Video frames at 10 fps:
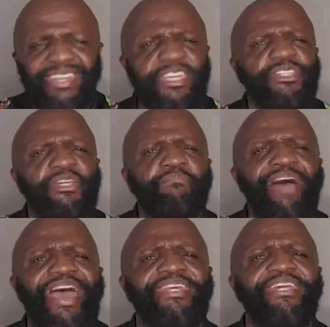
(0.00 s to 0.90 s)
get
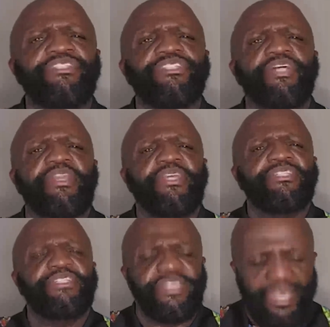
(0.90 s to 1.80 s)
somebody and study
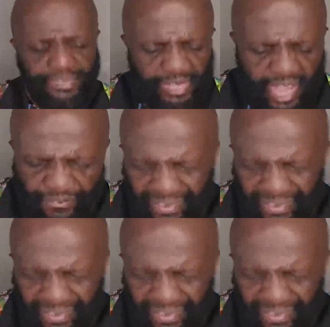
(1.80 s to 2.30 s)
this together.